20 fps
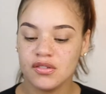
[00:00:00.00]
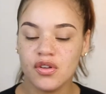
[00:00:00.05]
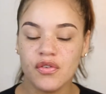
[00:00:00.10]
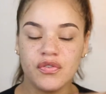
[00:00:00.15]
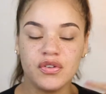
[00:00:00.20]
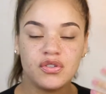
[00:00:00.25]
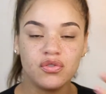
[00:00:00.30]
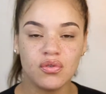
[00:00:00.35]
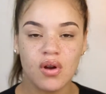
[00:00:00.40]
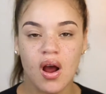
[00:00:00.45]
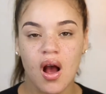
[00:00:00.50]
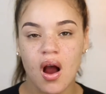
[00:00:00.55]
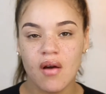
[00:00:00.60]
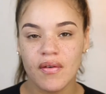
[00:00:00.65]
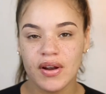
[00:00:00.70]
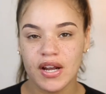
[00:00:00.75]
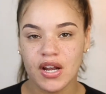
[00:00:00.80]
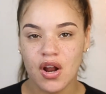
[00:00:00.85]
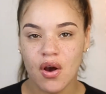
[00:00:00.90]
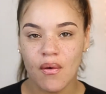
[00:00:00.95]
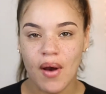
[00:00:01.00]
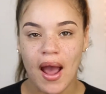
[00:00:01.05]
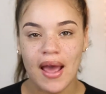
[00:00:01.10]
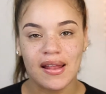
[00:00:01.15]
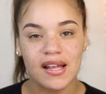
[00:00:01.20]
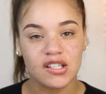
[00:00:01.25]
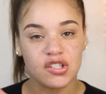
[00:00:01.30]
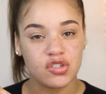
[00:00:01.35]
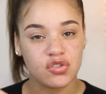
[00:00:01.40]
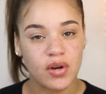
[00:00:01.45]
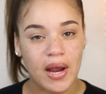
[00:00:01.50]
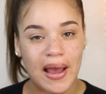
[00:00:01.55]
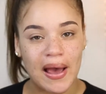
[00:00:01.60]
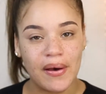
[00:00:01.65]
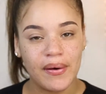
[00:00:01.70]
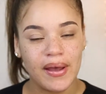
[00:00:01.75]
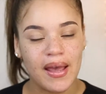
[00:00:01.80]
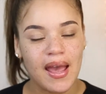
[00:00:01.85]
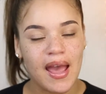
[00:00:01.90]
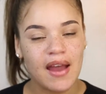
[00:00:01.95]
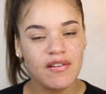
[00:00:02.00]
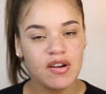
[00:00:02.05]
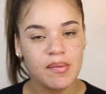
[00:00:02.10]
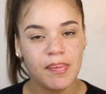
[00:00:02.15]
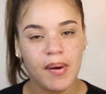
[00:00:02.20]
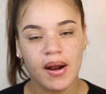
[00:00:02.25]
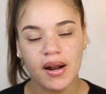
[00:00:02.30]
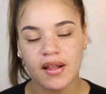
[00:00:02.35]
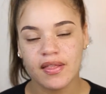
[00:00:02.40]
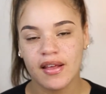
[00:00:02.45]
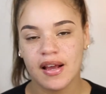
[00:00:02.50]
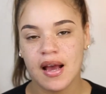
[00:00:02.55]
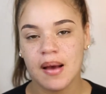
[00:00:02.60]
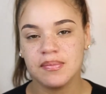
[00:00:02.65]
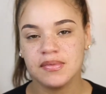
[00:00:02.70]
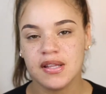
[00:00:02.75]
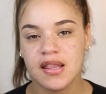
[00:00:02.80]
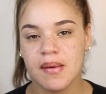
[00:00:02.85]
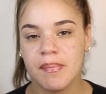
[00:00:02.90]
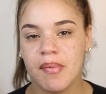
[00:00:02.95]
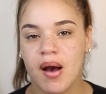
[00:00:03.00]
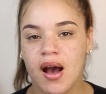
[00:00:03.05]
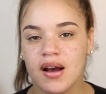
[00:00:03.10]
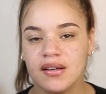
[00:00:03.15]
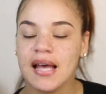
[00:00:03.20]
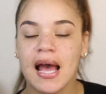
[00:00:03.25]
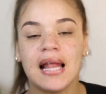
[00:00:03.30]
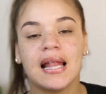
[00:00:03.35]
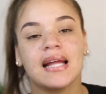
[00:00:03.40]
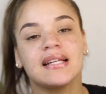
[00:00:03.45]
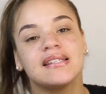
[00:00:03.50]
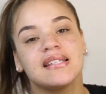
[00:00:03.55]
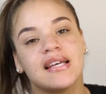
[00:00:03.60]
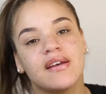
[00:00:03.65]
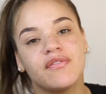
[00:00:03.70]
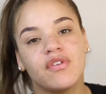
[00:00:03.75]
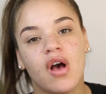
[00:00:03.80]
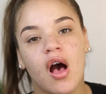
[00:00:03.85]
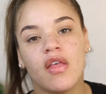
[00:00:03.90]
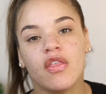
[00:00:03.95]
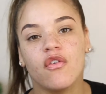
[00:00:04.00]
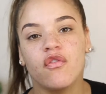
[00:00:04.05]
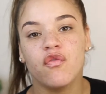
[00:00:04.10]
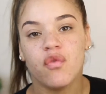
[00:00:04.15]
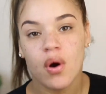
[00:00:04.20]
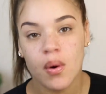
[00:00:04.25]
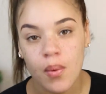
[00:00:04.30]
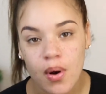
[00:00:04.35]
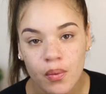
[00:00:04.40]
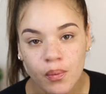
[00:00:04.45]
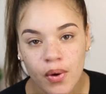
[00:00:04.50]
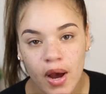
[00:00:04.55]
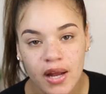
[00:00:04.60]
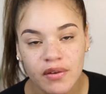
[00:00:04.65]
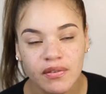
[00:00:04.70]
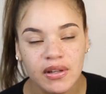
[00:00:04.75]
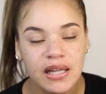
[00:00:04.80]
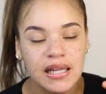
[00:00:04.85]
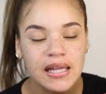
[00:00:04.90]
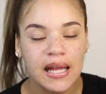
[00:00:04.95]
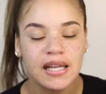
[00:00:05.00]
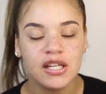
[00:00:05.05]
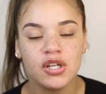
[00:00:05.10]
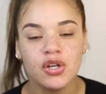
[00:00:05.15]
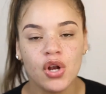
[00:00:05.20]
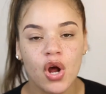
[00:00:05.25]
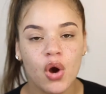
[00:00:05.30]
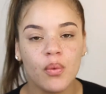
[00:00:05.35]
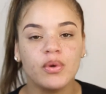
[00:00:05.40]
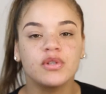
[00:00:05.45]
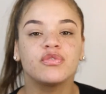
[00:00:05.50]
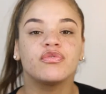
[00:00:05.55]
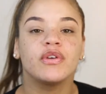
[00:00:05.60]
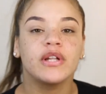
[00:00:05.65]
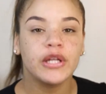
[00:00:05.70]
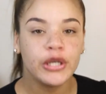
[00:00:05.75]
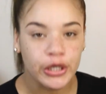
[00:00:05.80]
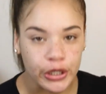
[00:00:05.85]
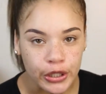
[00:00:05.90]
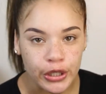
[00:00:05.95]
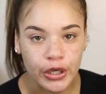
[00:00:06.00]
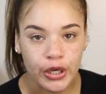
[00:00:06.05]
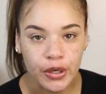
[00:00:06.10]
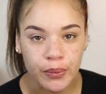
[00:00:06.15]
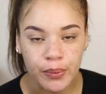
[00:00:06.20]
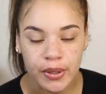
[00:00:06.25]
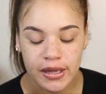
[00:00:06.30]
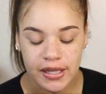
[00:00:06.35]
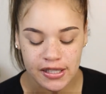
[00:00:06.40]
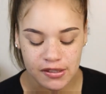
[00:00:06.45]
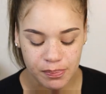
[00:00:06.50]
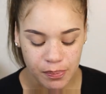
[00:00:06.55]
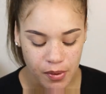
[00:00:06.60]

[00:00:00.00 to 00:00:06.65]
So if you do not already know, I like to try out every product that comes in the box. I like to give you all the 411, really let you know what's really good with these